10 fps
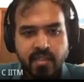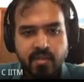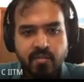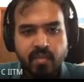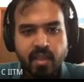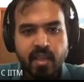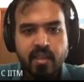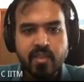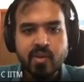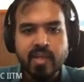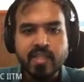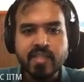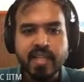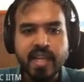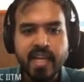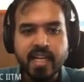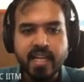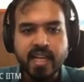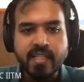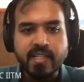this term is the
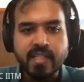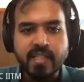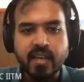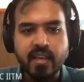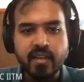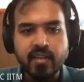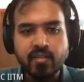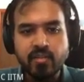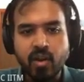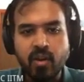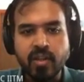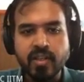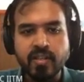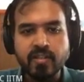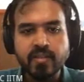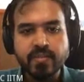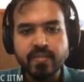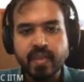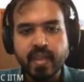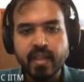same as this term is what I want you to take
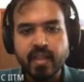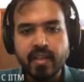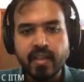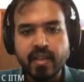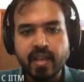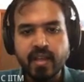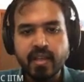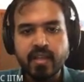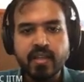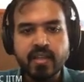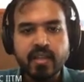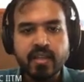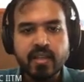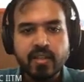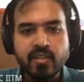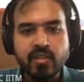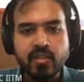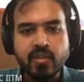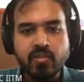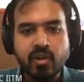away. And how do I
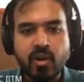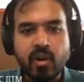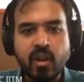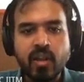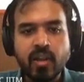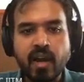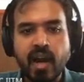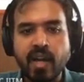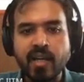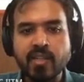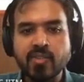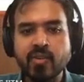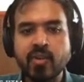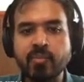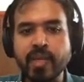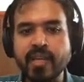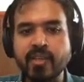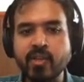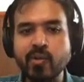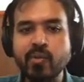show that it is the same term? The
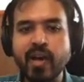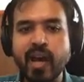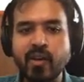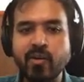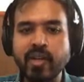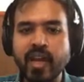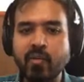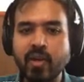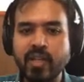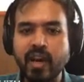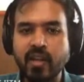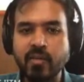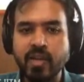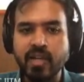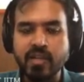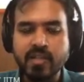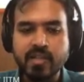same proof will make this